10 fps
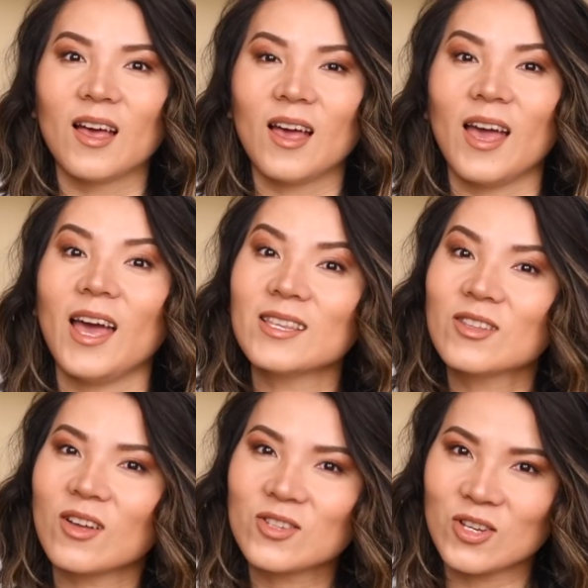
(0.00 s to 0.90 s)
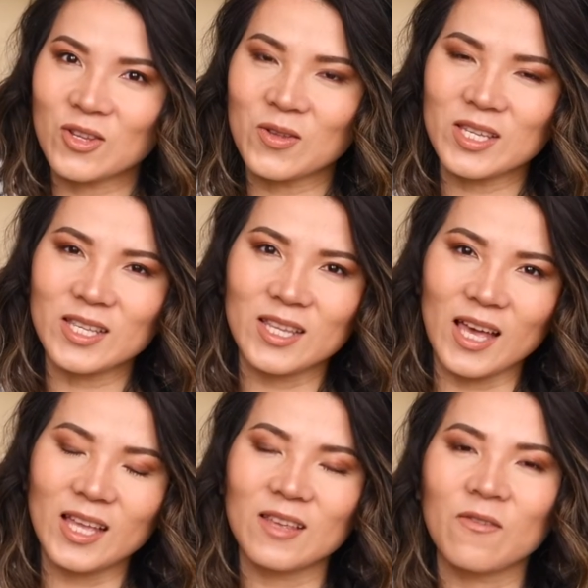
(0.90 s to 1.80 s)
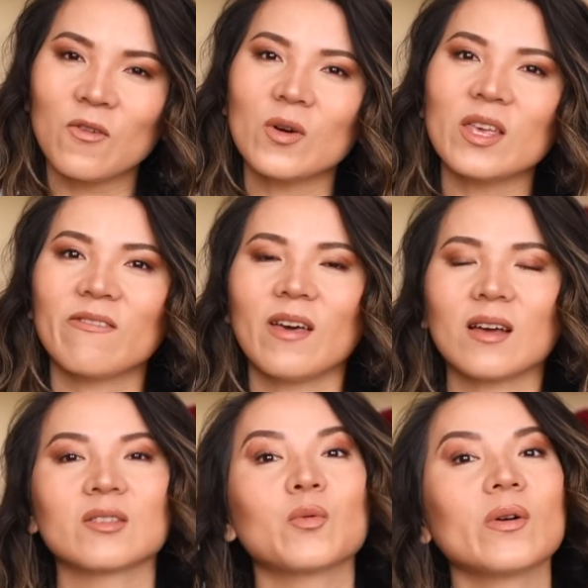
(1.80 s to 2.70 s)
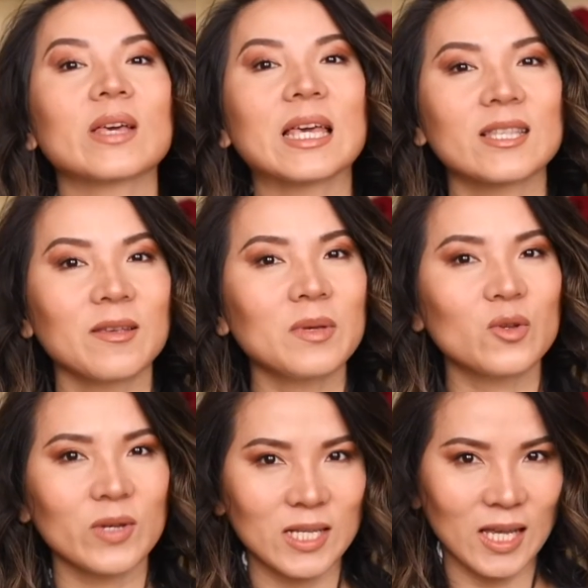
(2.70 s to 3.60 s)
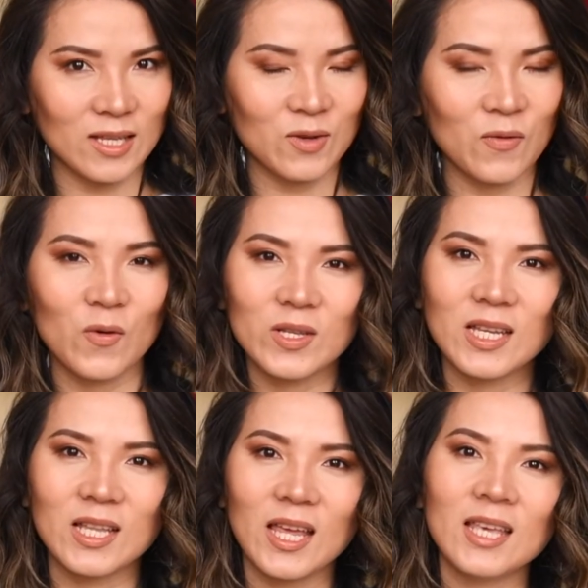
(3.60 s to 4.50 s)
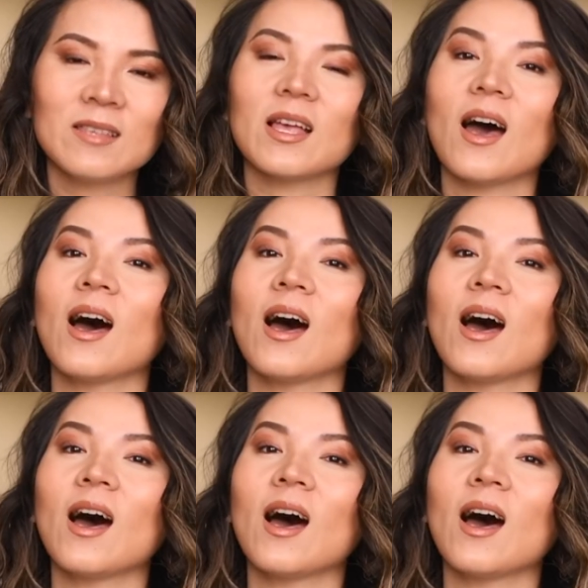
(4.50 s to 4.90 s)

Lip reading: As Dr. Solti said, the full effect will kick in between 10 to 14 days.